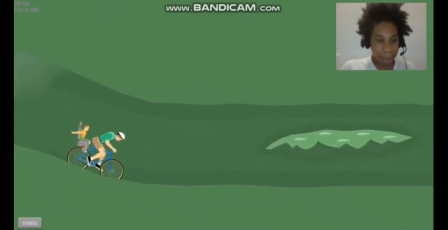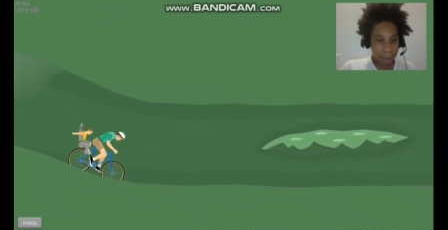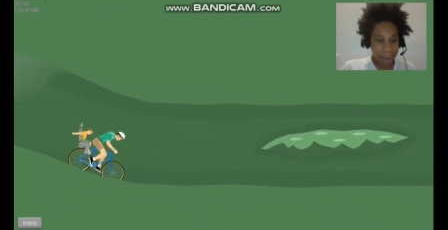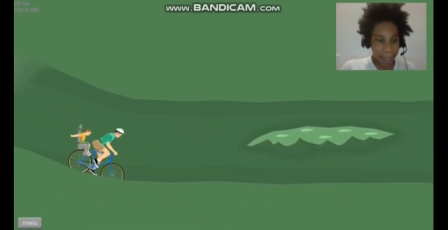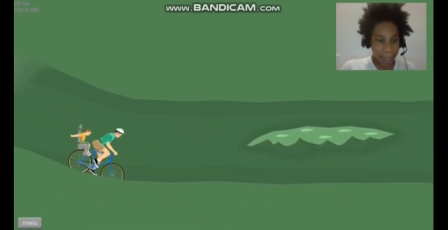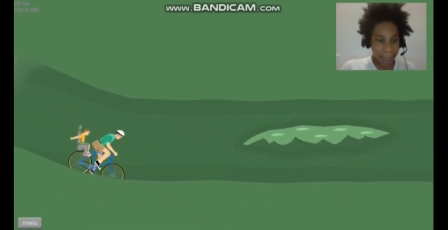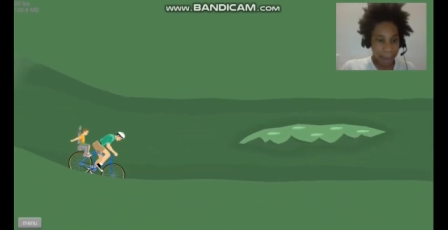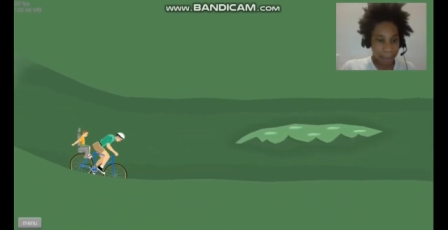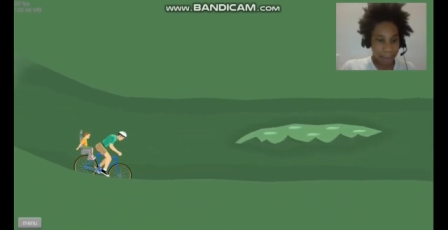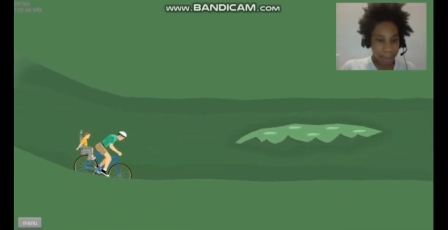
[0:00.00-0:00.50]

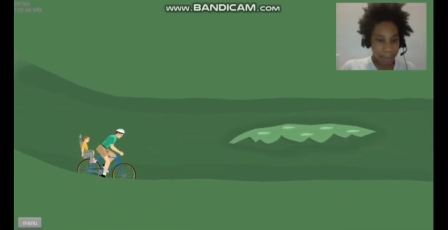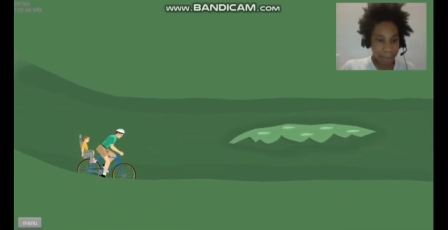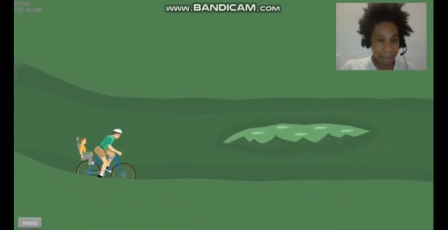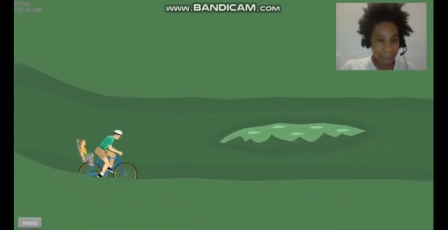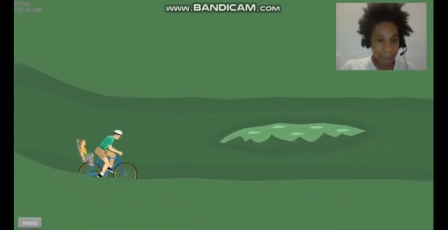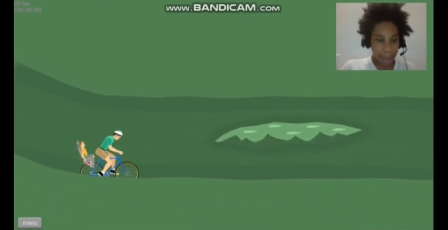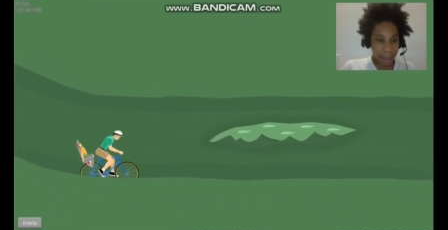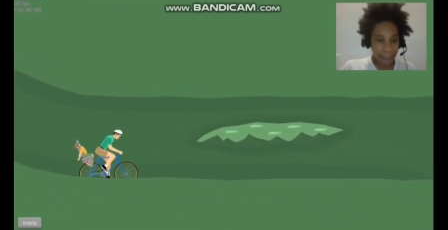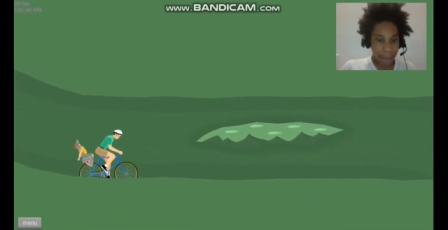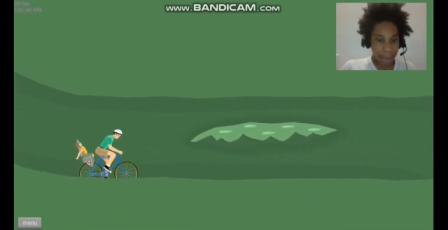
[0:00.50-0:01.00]
Blade,
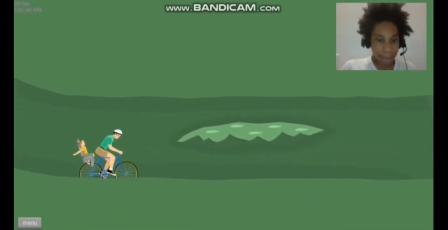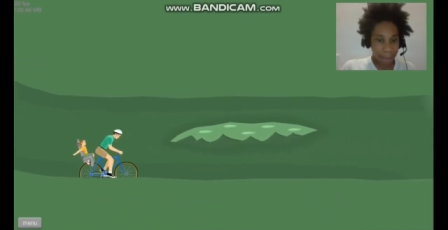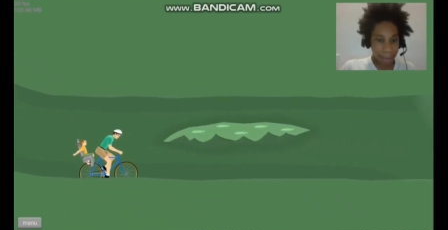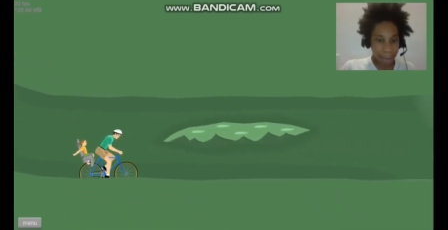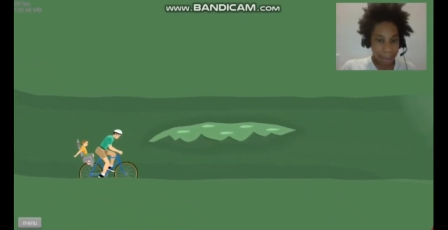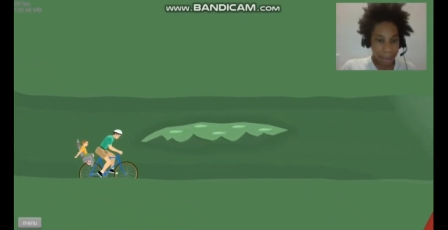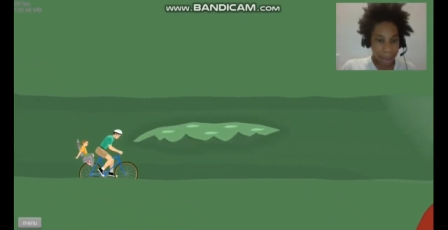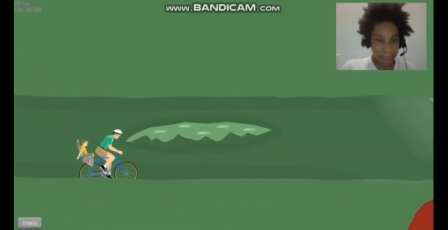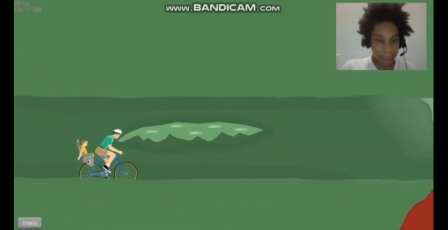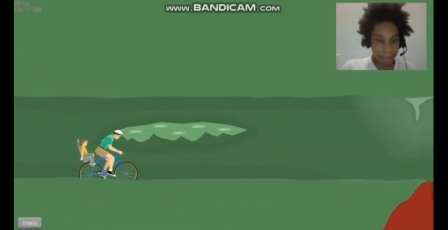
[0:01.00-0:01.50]
blade,
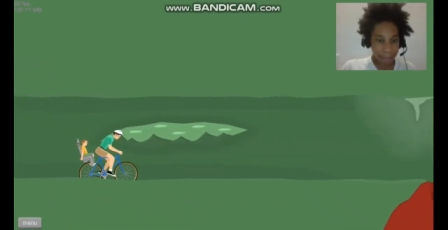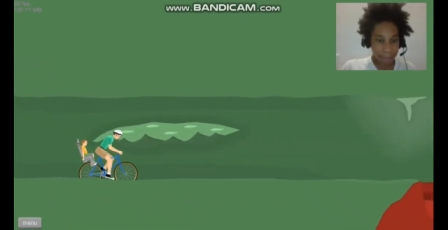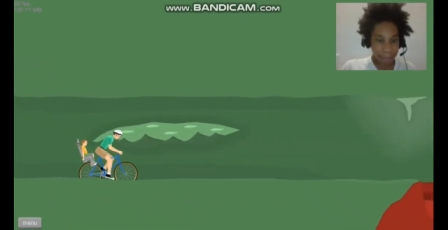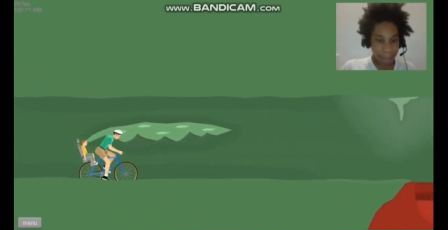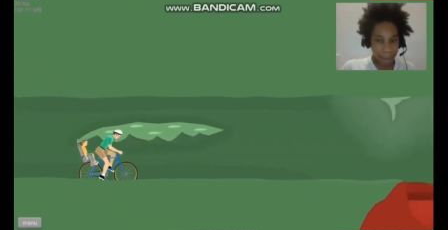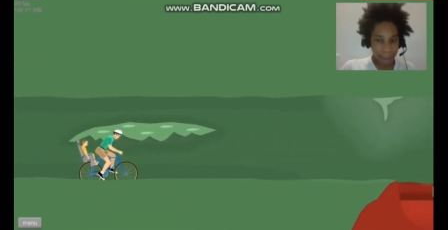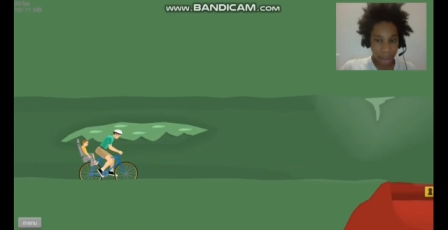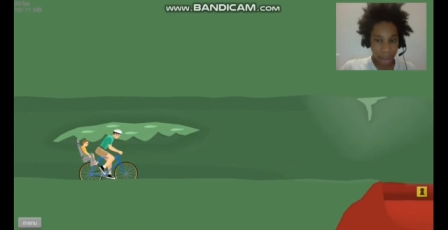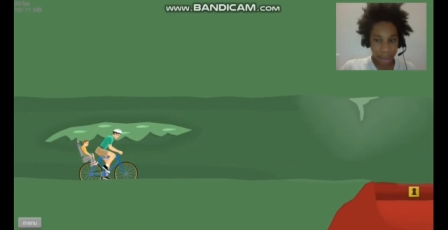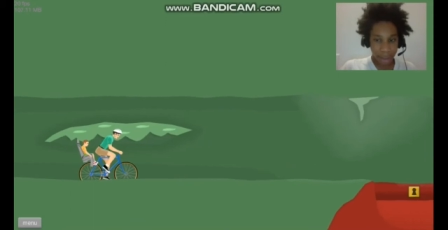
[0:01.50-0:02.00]
blade,
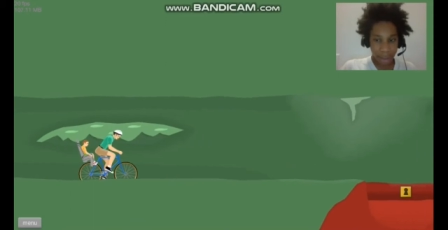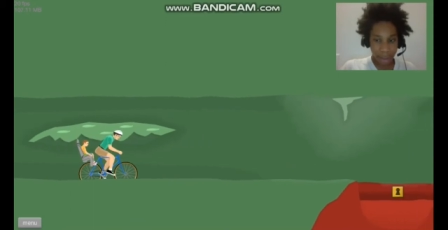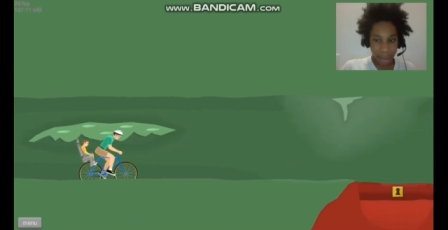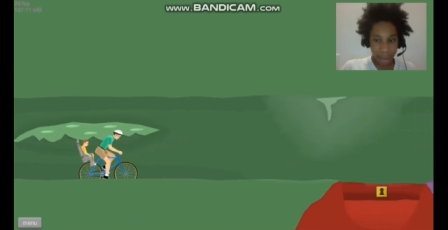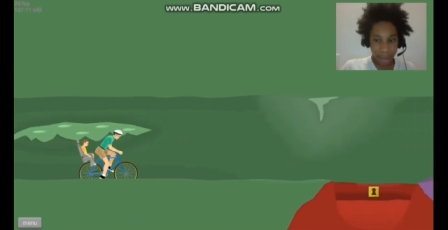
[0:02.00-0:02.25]
baby.